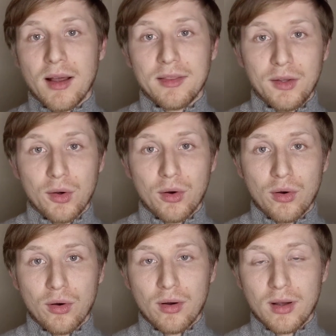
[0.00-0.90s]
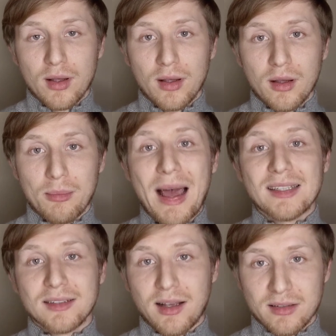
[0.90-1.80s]
your
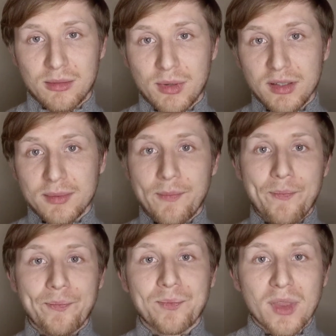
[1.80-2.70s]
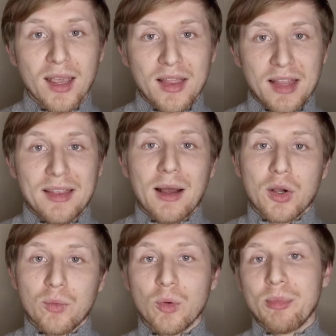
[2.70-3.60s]
past customers, and
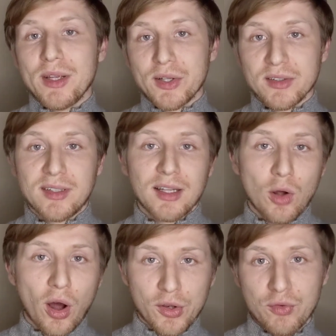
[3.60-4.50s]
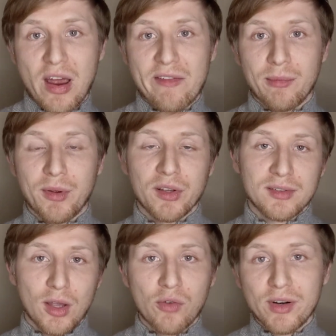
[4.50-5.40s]
that would be considered hot traffic because
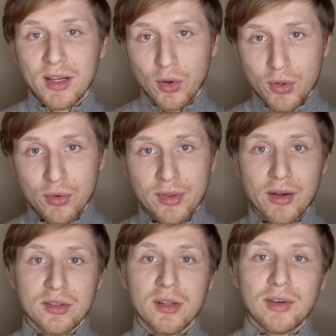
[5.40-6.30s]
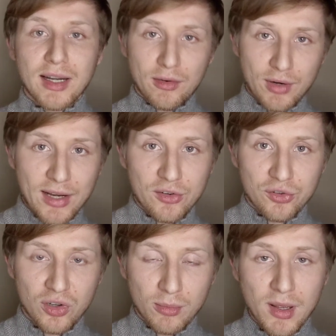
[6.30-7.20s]
they already know you, there is a
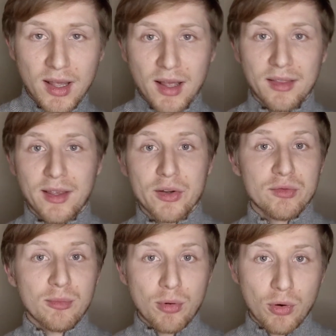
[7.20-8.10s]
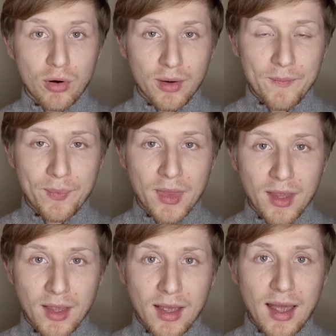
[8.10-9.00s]
relationship, there is rapport,
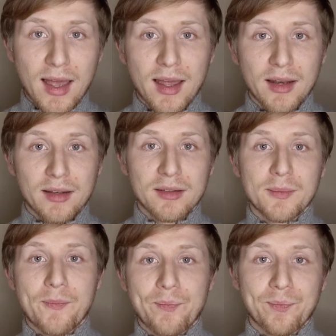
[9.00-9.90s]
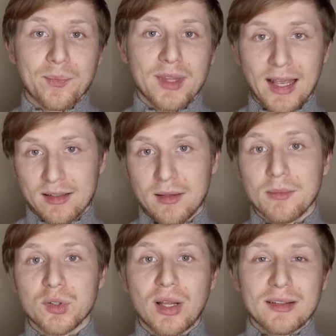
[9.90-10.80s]
and yes,
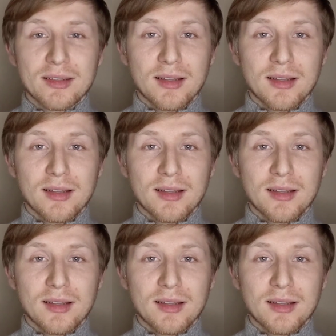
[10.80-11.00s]
so